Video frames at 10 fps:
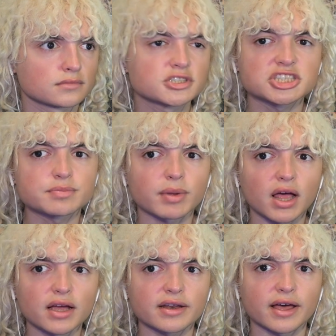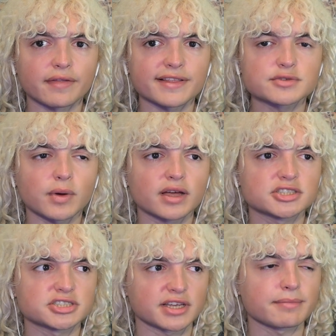She's blind now. That's why
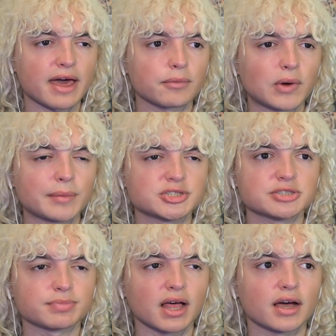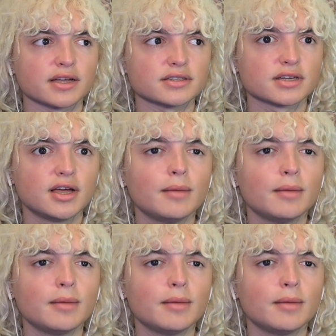she's like Madame Web. She's blind.